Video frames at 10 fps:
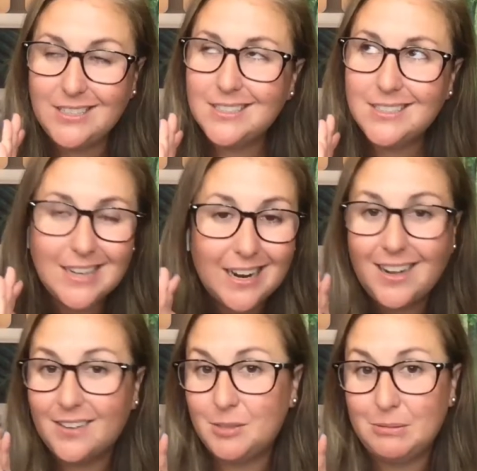It does
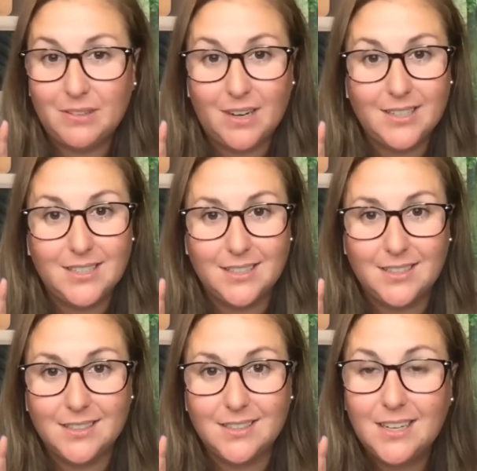not have to be rocket
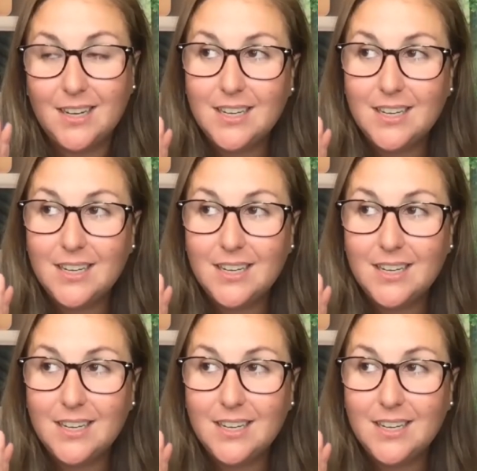science.